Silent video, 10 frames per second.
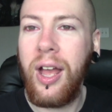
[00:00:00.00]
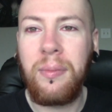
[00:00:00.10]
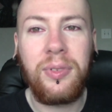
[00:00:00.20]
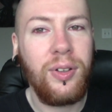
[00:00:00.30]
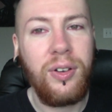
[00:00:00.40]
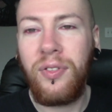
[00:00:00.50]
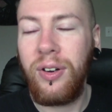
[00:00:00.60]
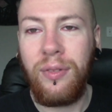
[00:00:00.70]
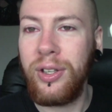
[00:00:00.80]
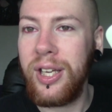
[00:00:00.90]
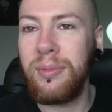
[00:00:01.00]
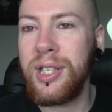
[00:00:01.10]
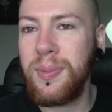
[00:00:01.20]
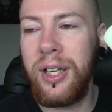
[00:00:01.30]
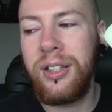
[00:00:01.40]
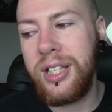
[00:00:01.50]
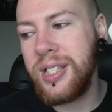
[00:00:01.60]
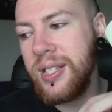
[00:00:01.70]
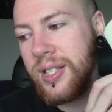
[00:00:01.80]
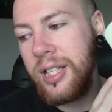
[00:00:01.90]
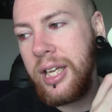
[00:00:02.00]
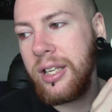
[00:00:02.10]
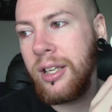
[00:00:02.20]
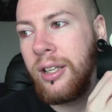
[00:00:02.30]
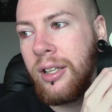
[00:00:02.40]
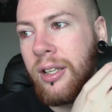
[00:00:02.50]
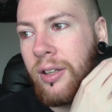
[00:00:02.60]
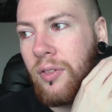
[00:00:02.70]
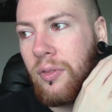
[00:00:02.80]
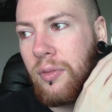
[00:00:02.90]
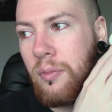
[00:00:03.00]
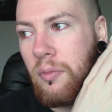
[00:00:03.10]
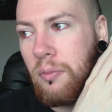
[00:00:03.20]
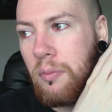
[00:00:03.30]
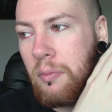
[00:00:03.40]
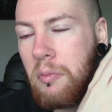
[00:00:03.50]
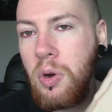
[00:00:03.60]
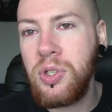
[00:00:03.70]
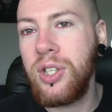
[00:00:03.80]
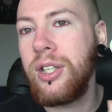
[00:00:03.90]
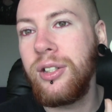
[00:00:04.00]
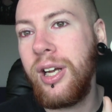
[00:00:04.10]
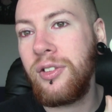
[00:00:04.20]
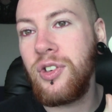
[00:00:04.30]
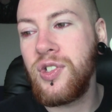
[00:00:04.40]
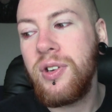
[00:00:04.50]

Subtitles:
I'm going to forever keep this palette. This is like mostly collector's